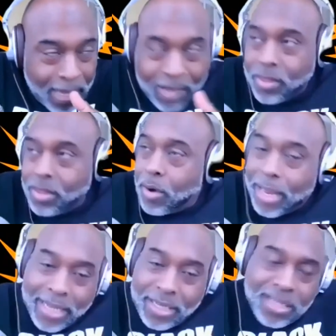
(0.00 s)
Even though
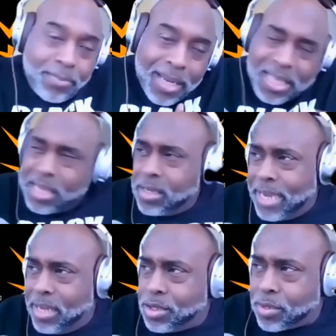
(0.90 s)
it's been
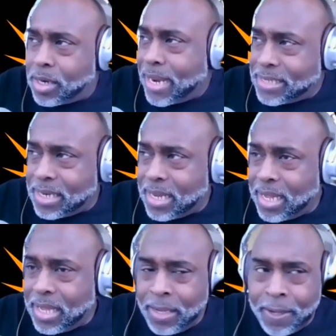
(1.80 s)
clearly illustrated, has it
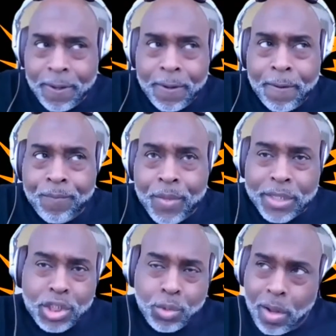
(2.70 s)
not,
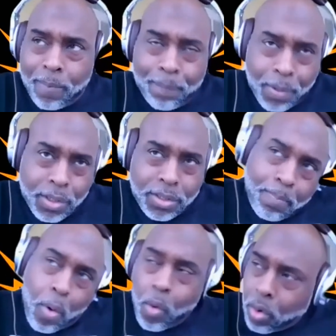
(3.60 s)
that Trump puts
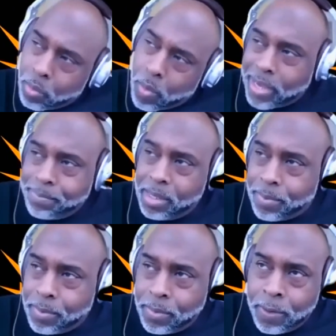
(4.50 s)
poor white
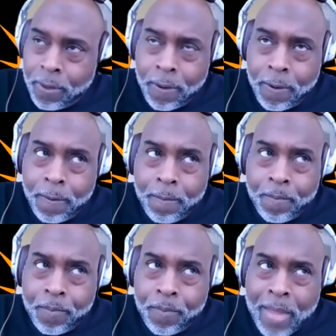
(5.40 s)
people,
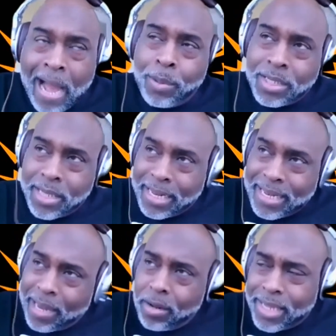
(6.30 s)
I would say,
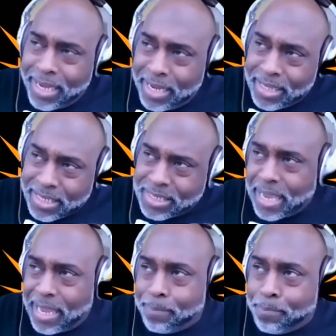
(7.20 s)
not only in the
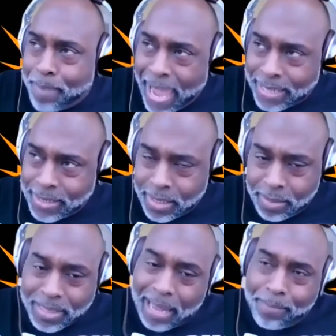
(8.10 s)
same
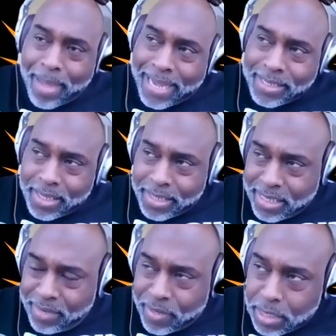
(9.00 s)
basket, but that basket
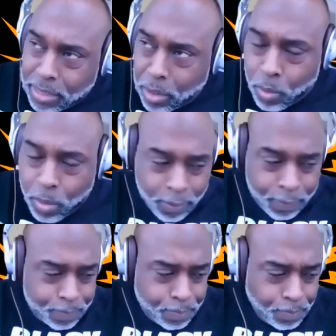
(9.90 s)
is even lower.
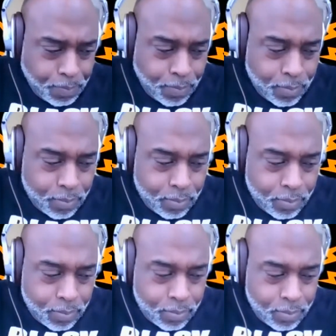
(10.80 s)

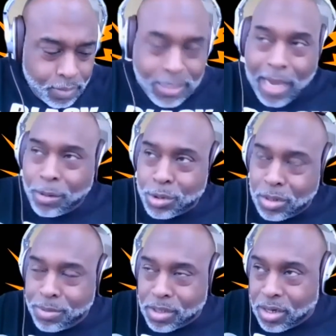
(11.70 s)
Donald
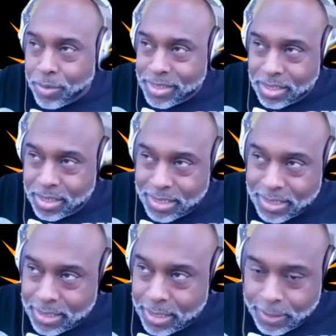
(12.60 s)
Trump is going to these
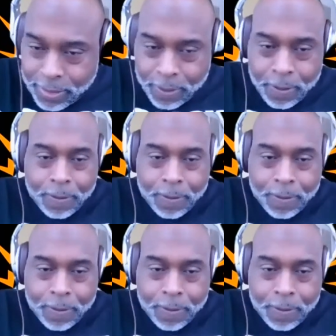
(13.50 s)
cities,